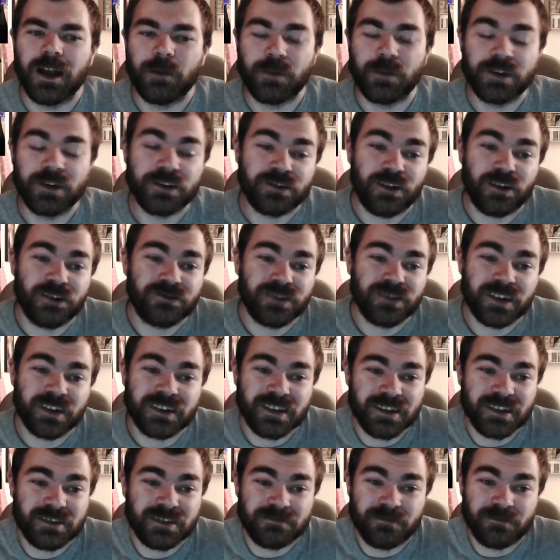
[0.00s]
But his
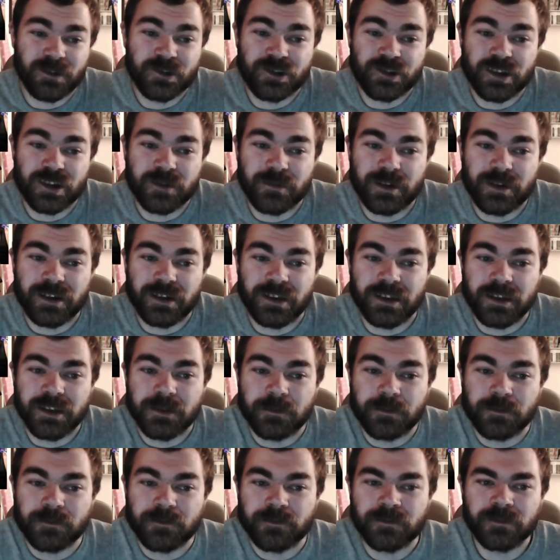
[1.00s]
contract is
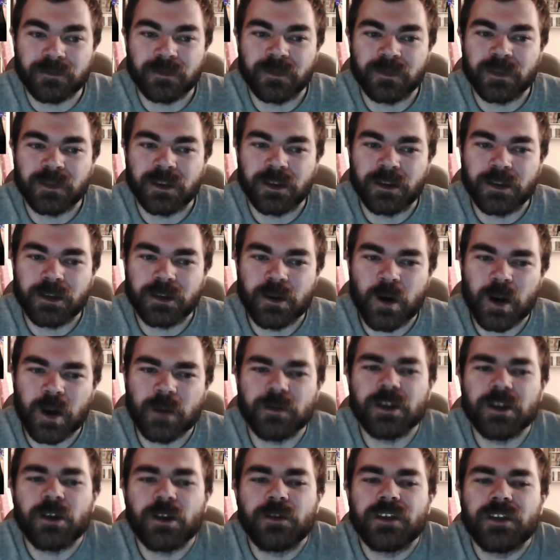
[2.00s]
legitimately going
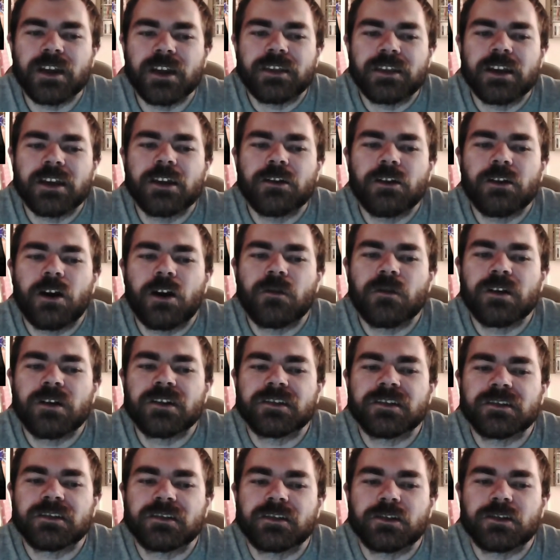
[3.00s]
up. They could
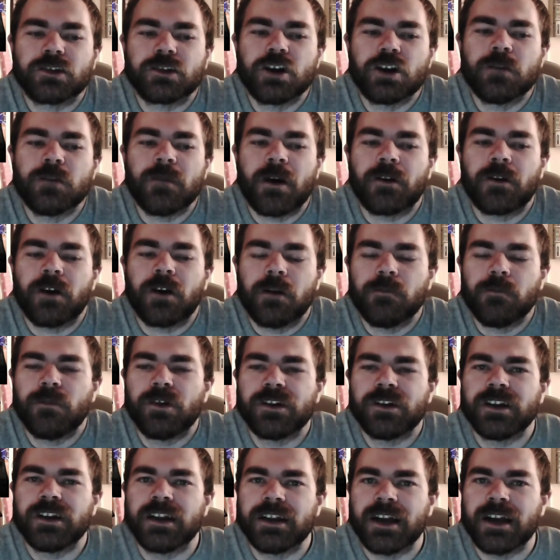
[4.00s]
always come out on
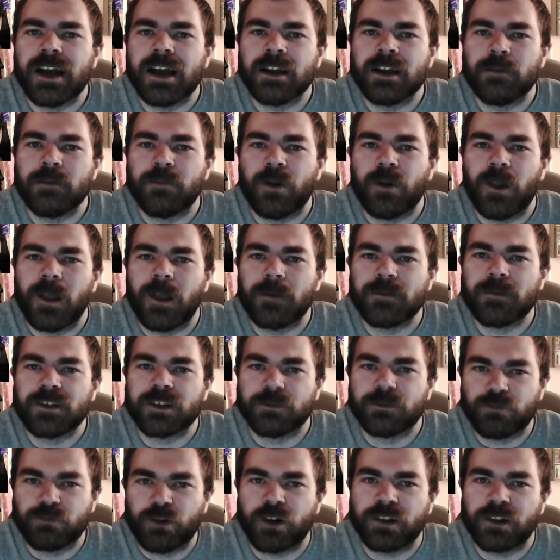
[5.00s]
Monday night and Paul Heyman
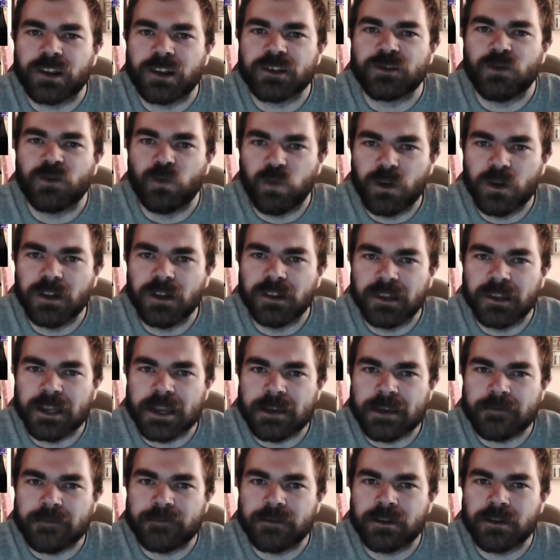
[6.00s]
says Brock Lesnar will
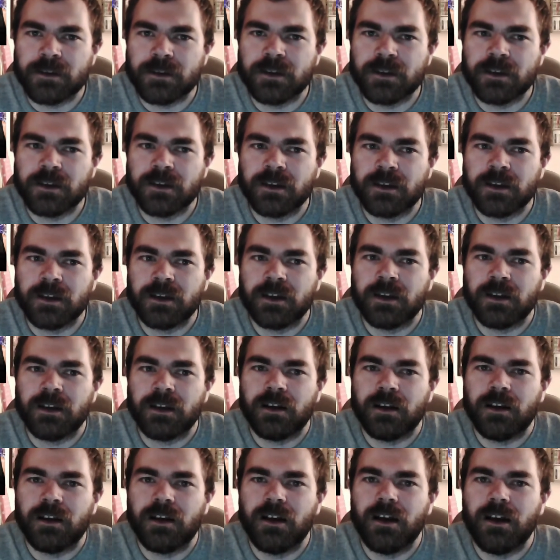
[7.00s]
leave
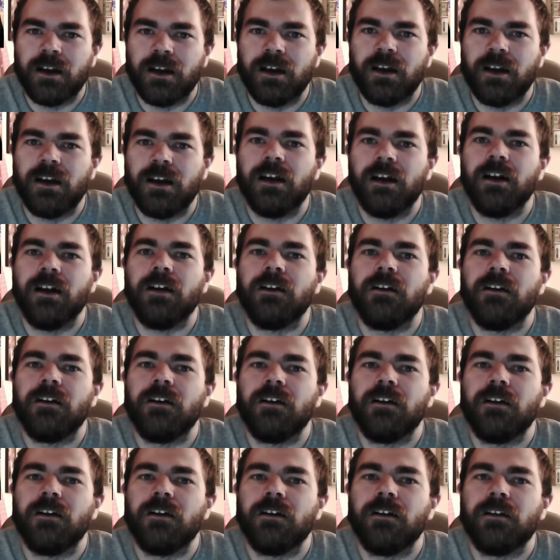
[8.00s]

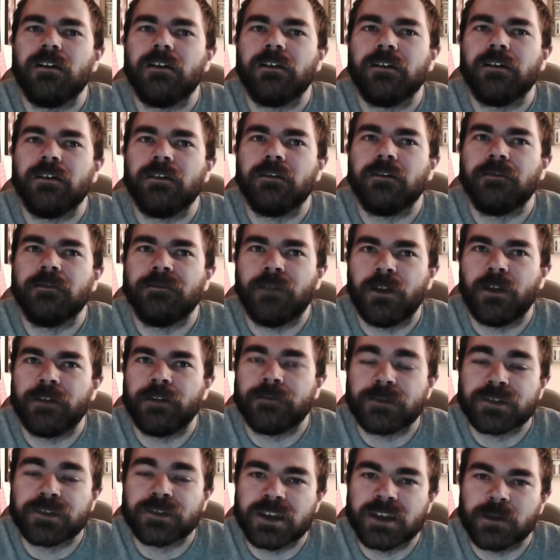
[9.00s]
for
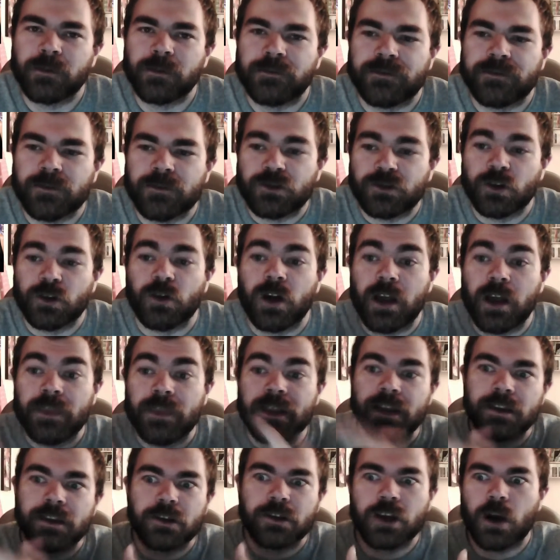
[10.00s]
the foreseeable future,
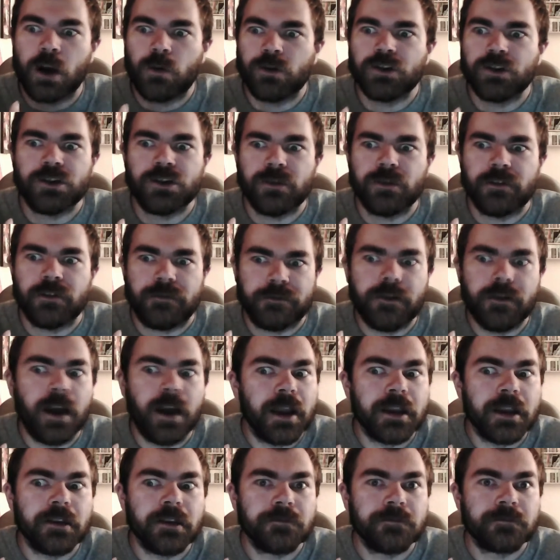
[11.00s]
and then go and do the
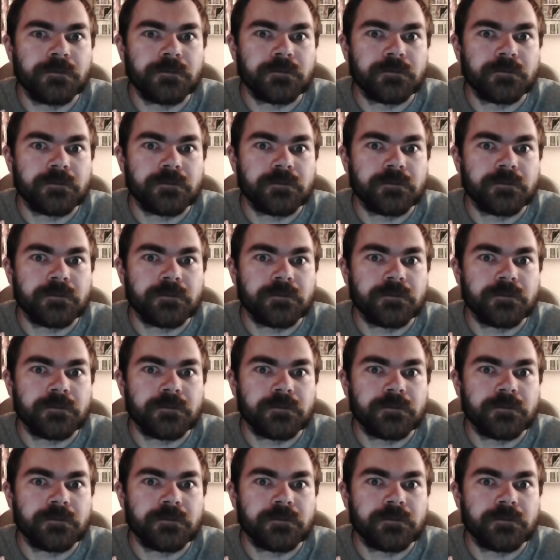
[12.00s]
fight,